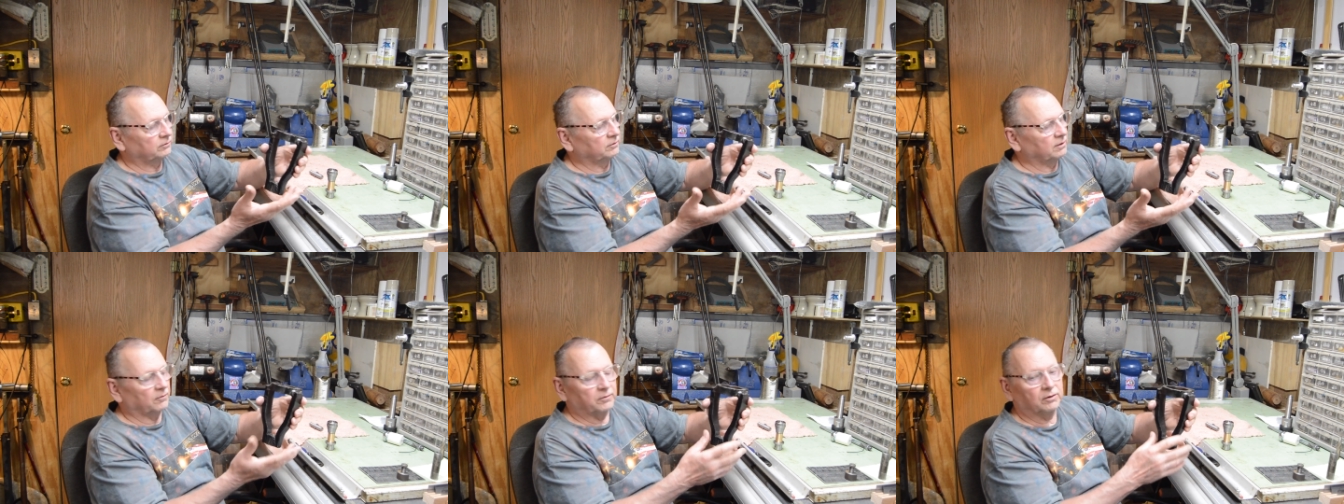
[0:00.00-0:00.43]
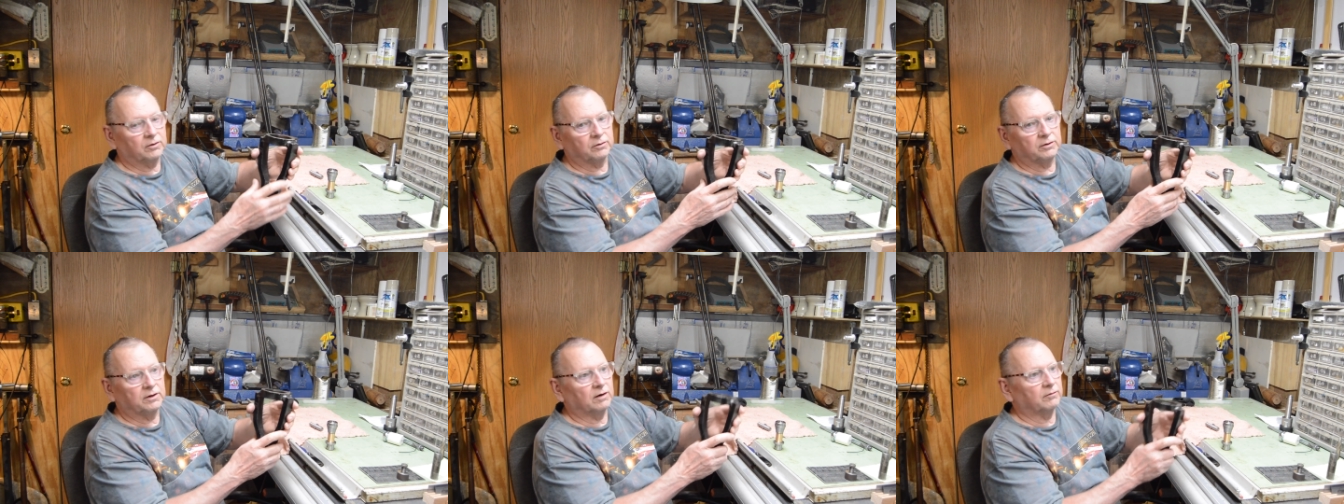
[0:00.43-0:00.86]
nothing
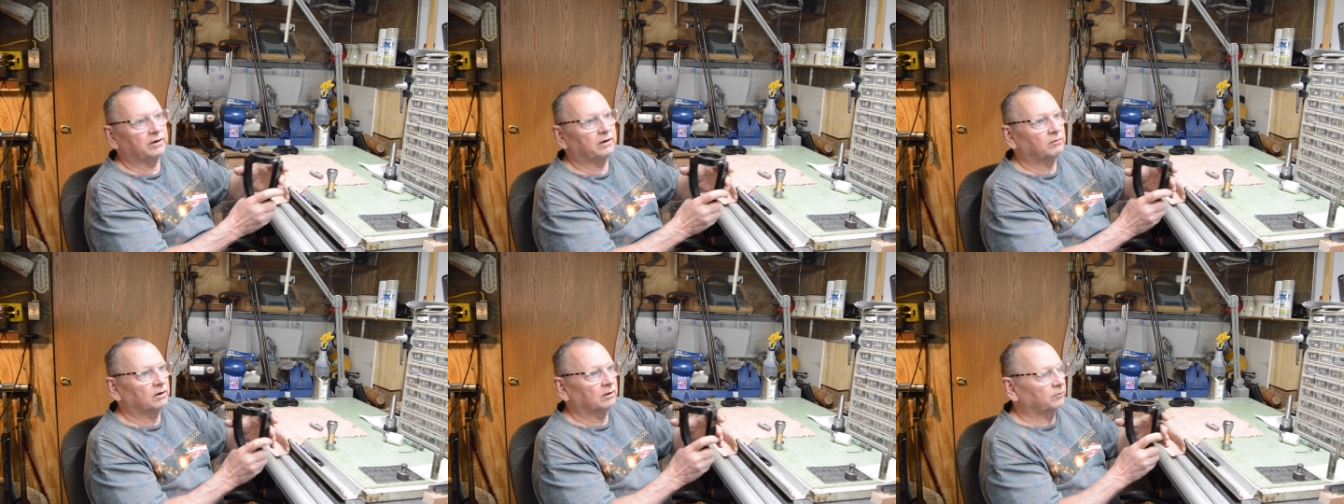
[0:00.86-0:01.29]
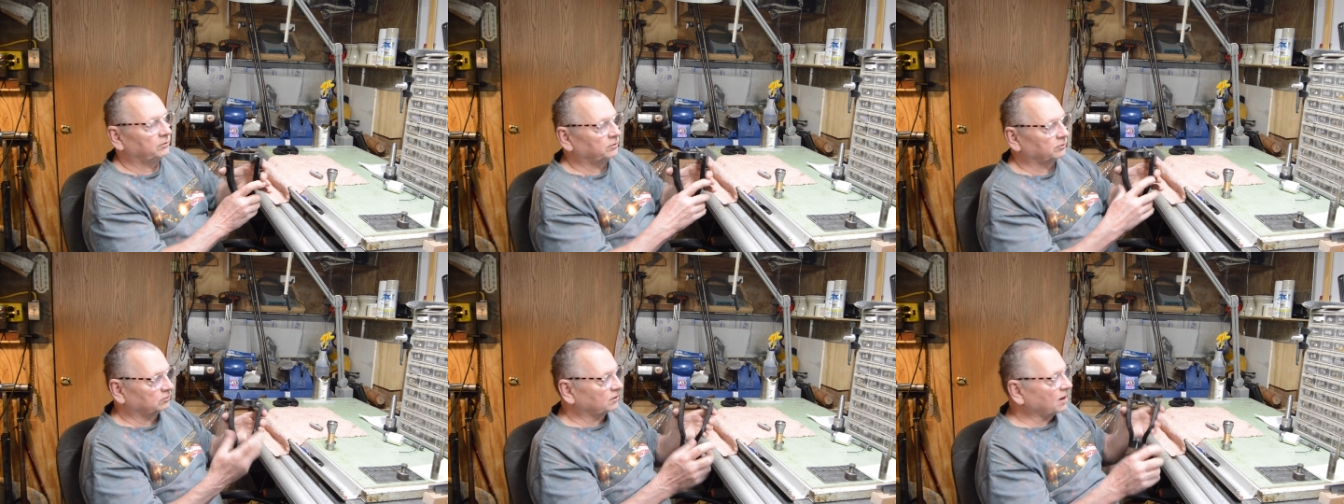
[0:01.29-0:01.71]
could go anywhere. It would
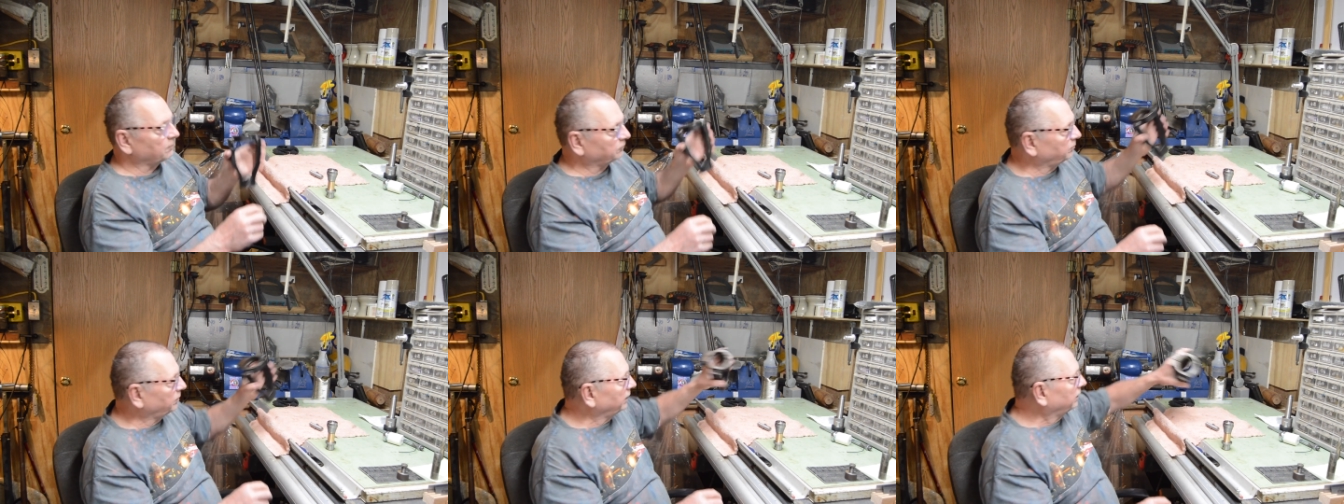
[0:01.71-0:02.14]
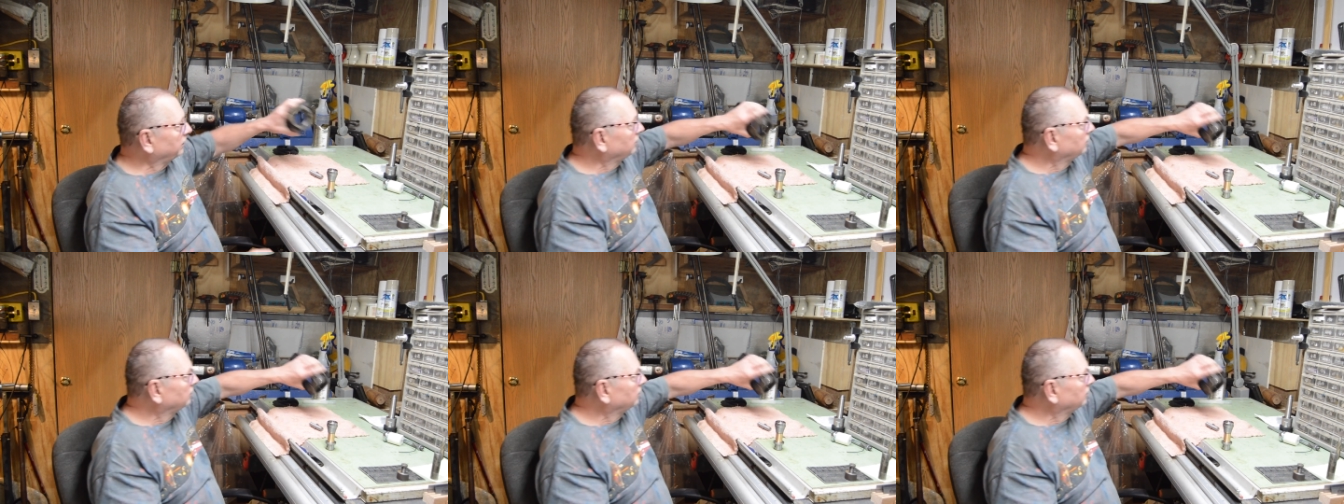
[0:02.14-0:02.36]
just stop spinning.